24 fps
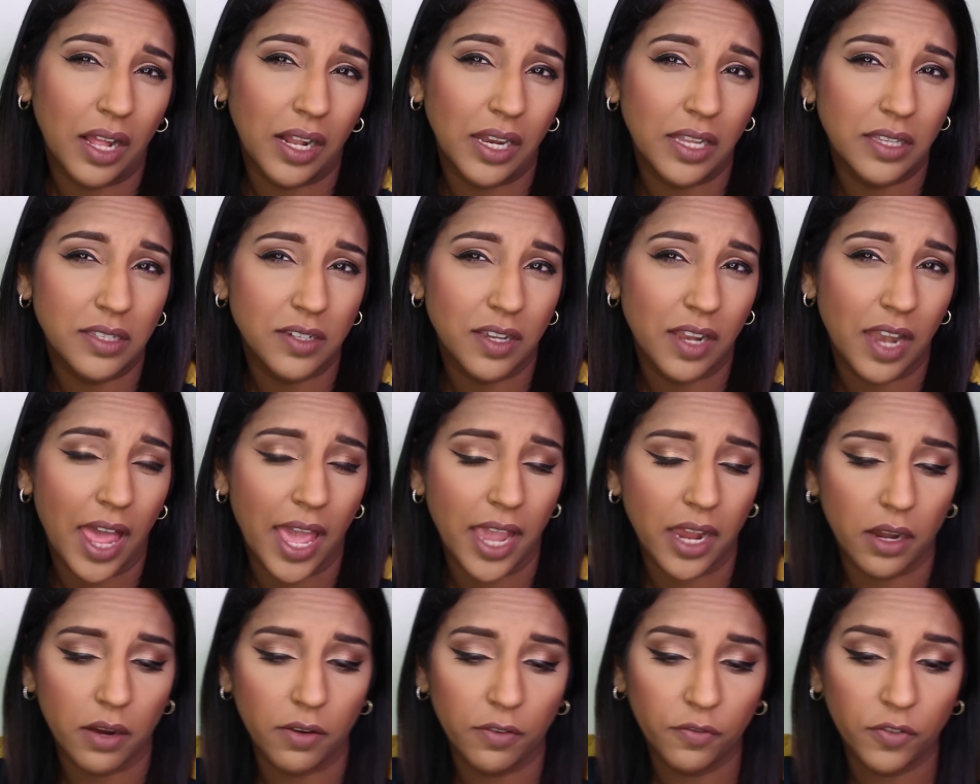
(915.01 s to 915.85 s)
glitter
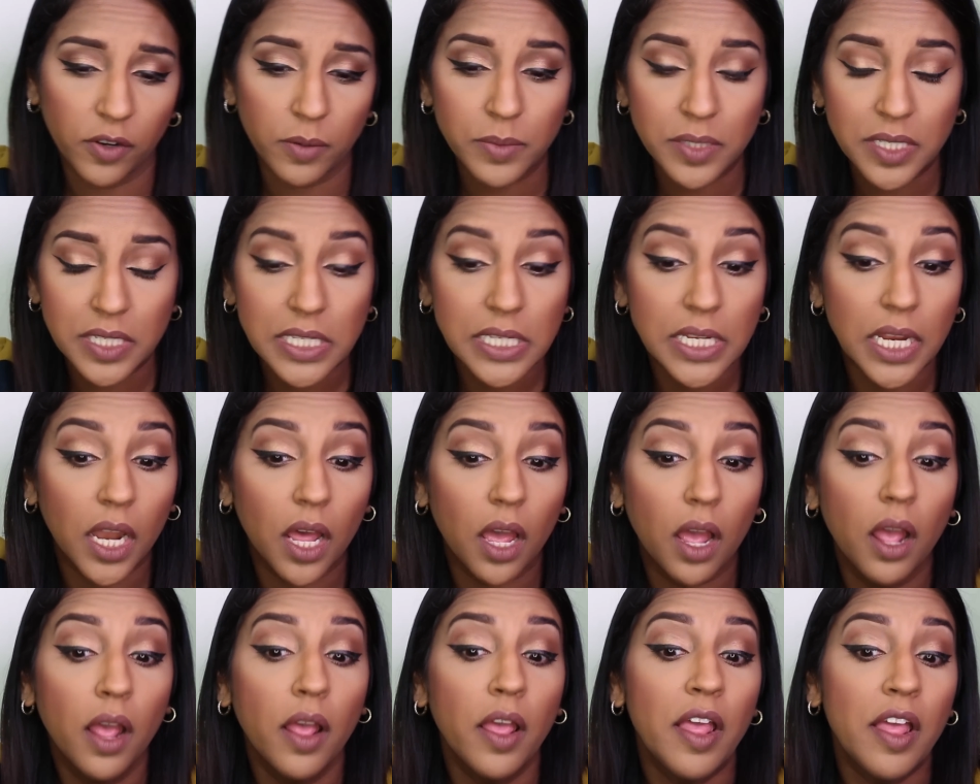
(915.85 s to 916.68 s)
liner from
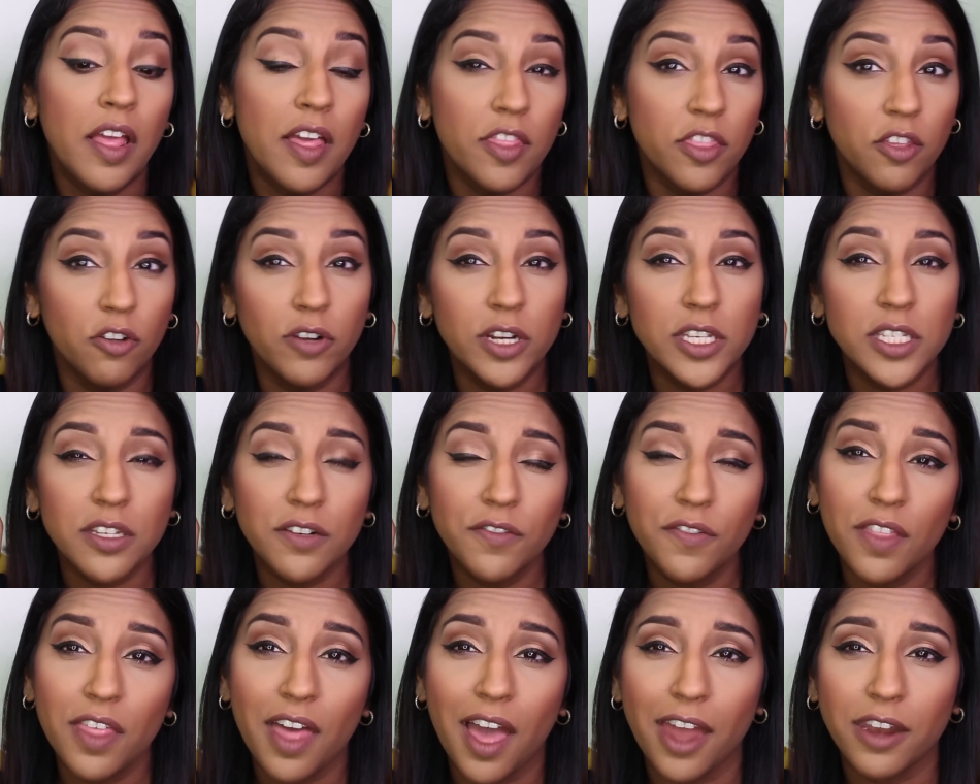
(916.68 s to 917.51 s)
Stila. The
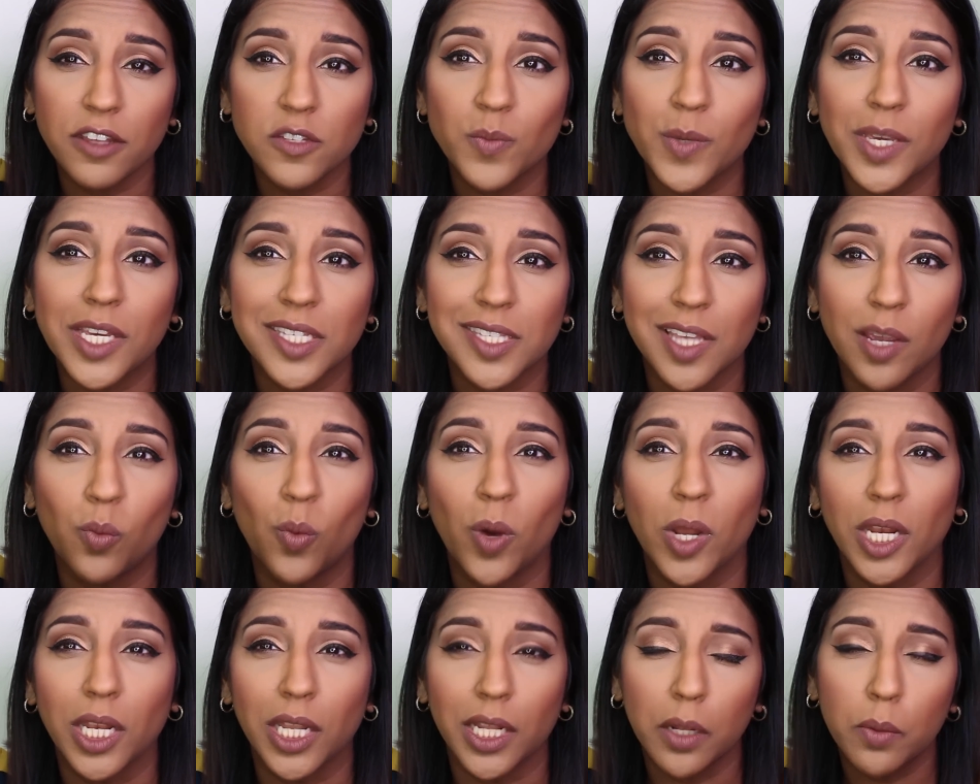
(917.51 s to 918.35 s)
reason for that is because I
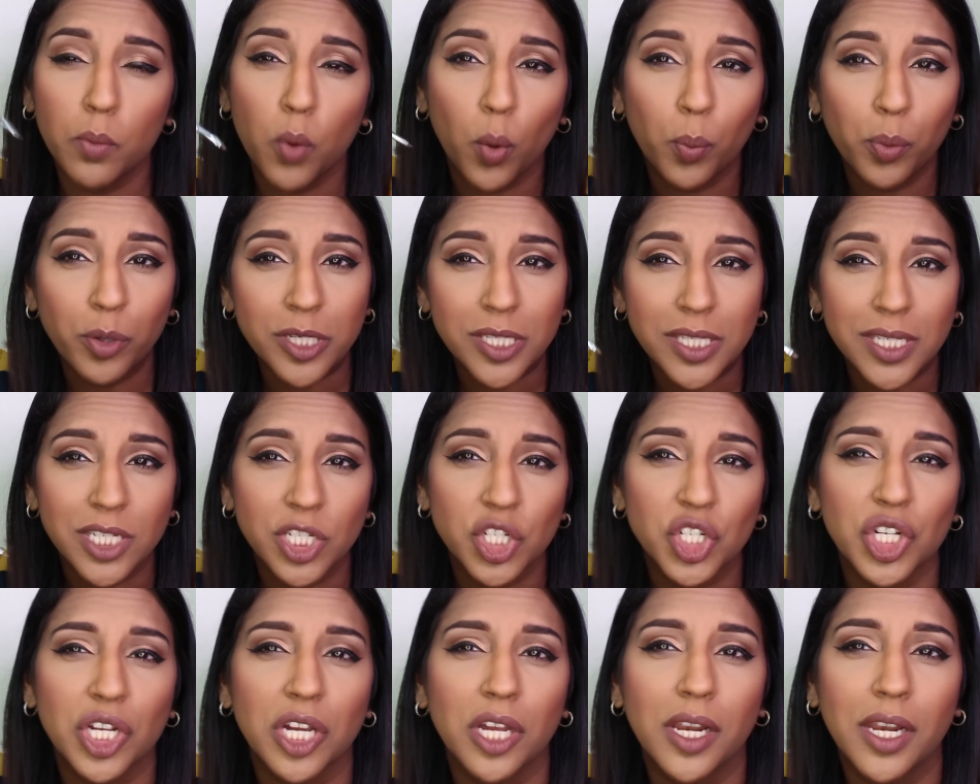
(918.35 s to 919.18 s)
want a little more
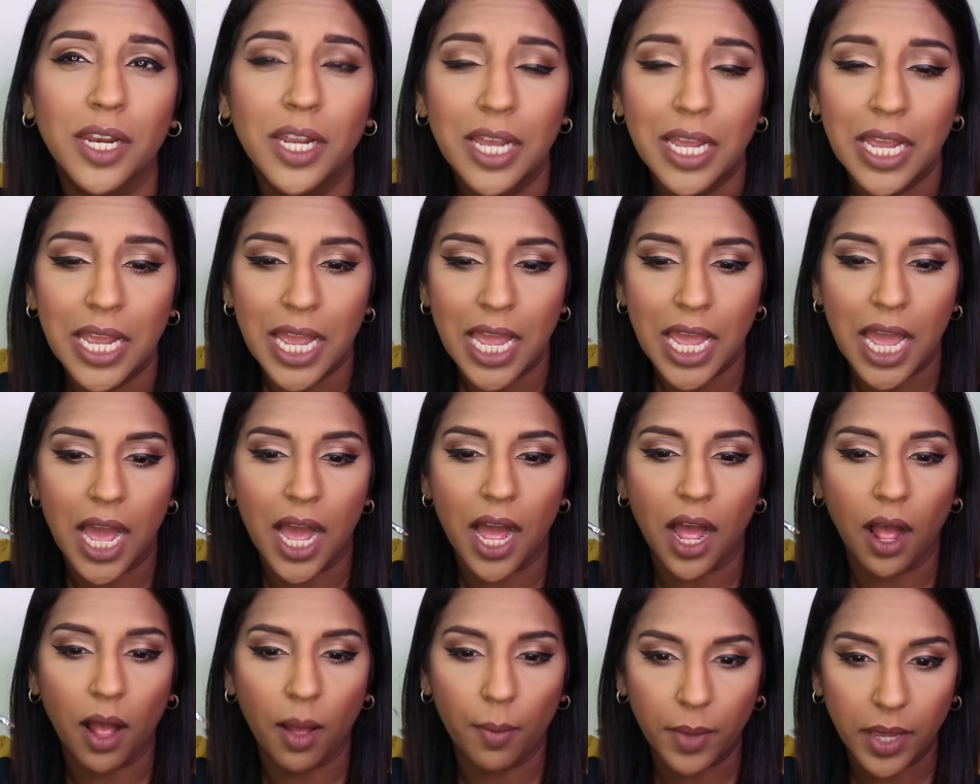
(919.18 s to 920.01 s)
precision
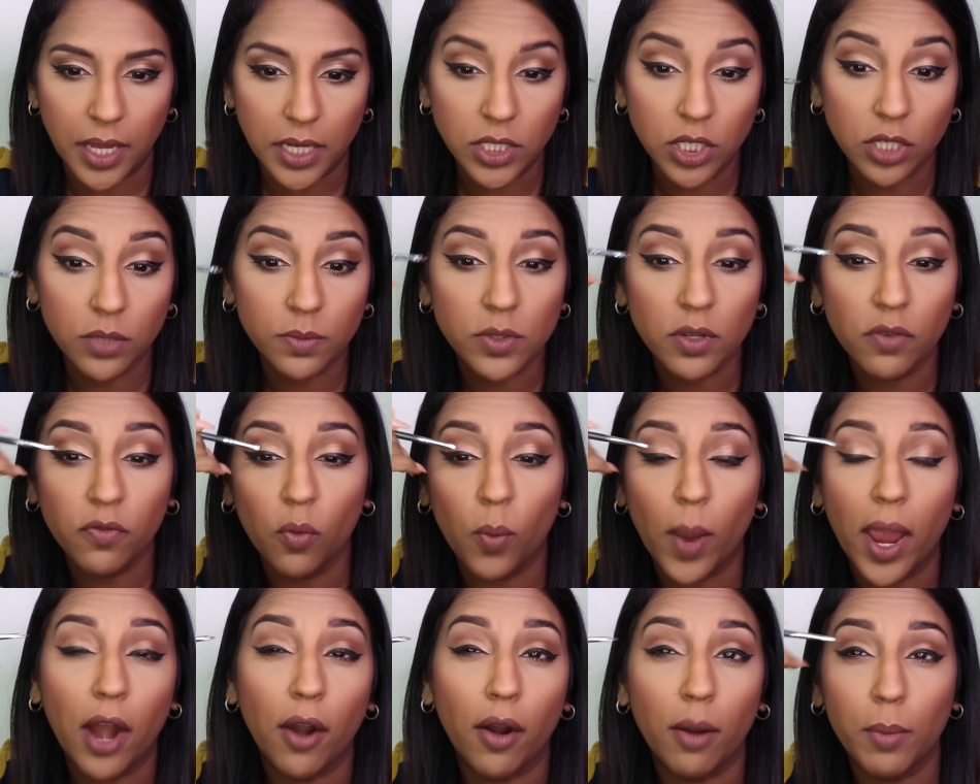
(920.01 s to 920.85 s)
in terms of
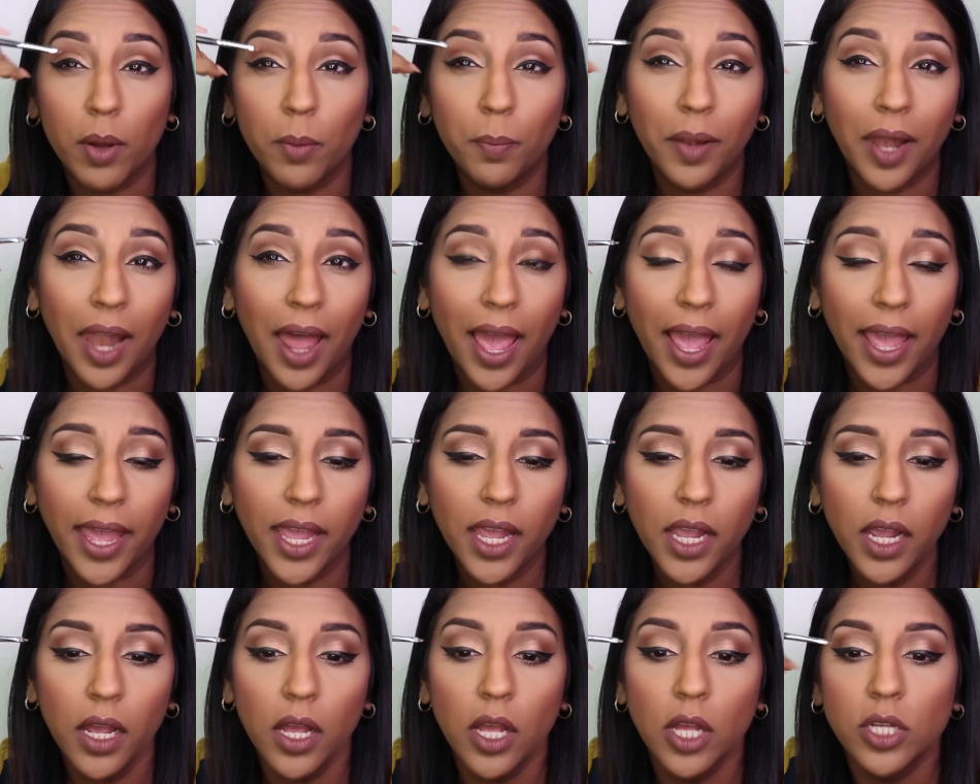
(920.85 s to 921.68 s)
where I'm
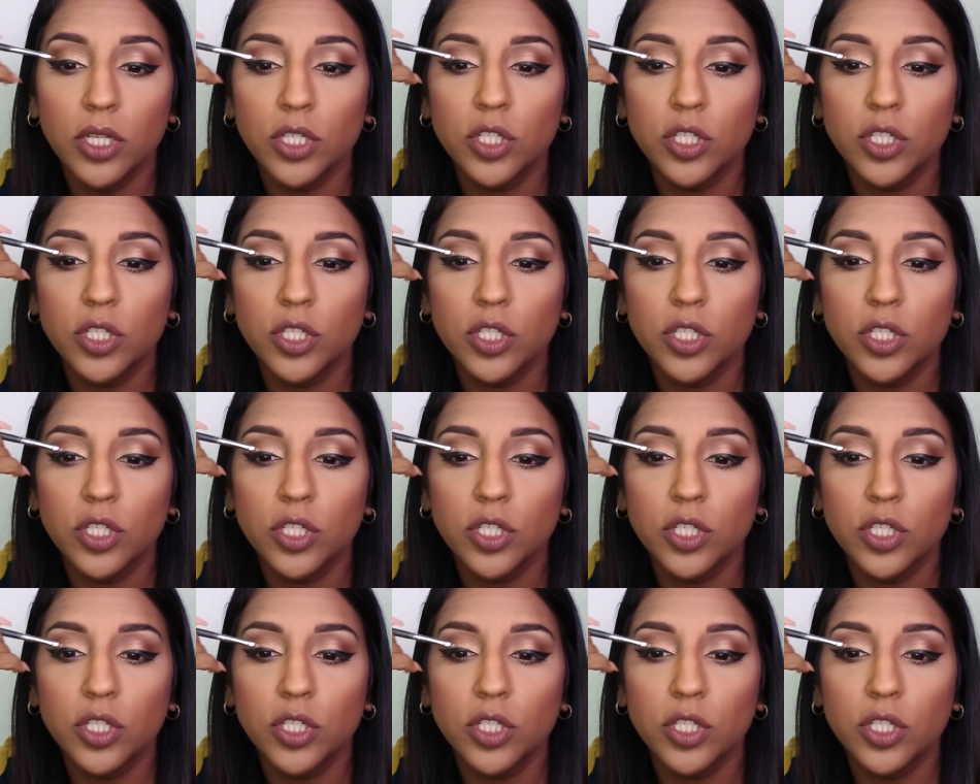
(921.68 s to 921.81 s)
applying.